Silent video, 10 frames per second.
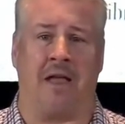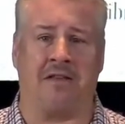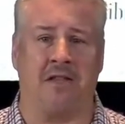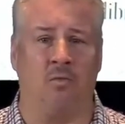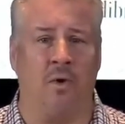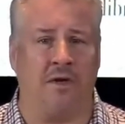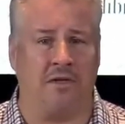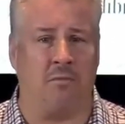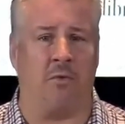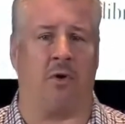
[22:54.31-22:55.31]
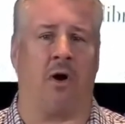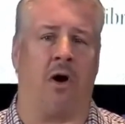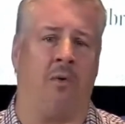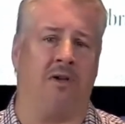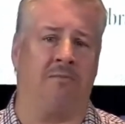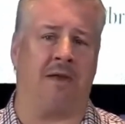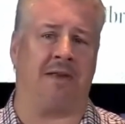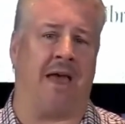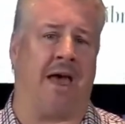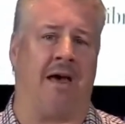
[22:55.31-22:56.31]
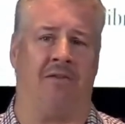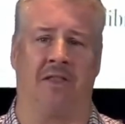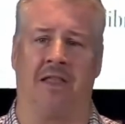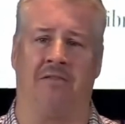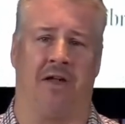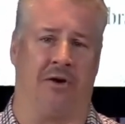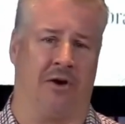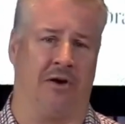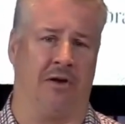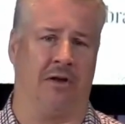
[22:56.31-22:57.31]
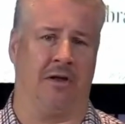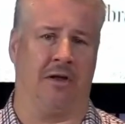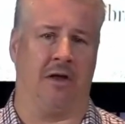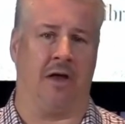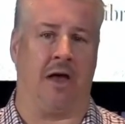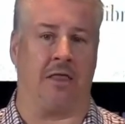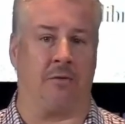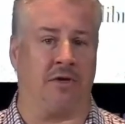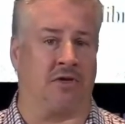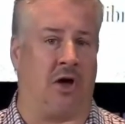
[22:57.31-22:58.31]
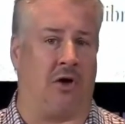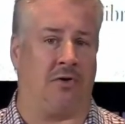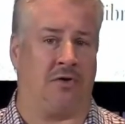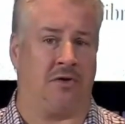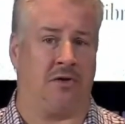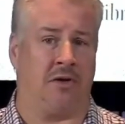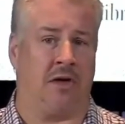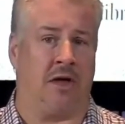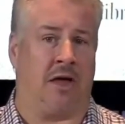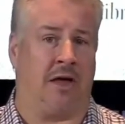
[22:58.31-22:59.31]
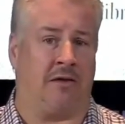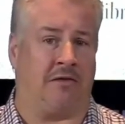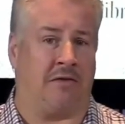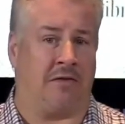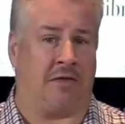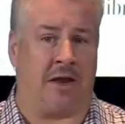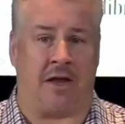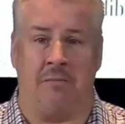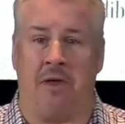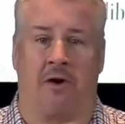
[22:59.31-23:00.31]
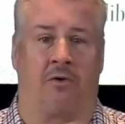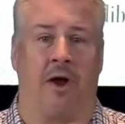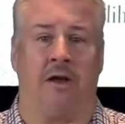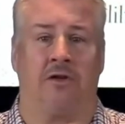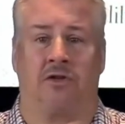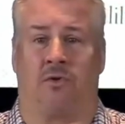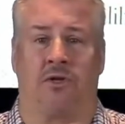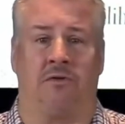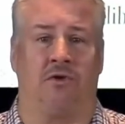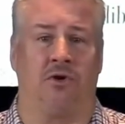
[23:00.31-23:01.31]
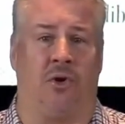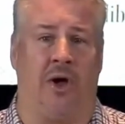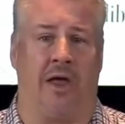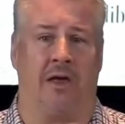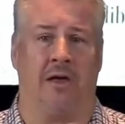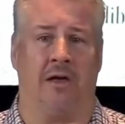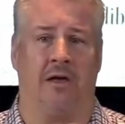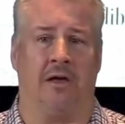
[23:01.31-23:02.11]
That's the wisdom we were always meant to have and live under. And the result is that it can be a great source of joy.